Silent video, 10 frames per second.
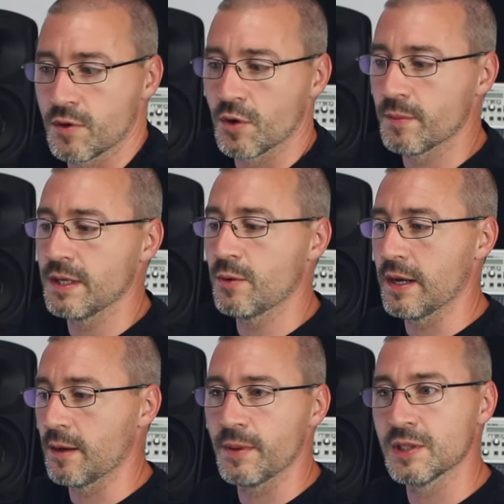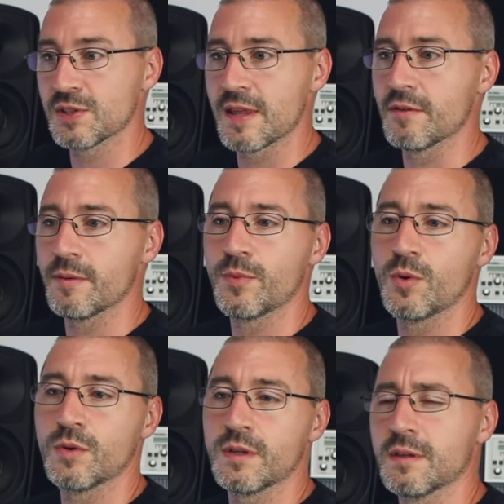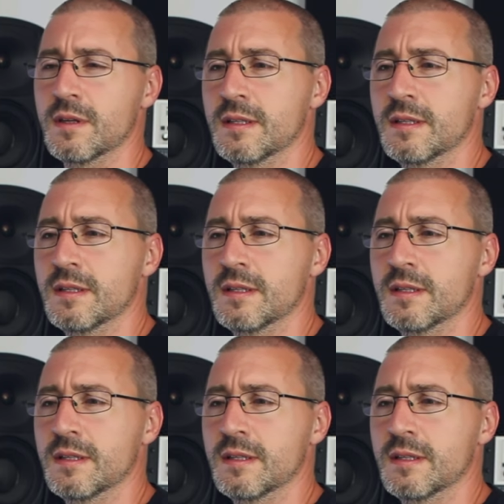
got to be quick because they're important.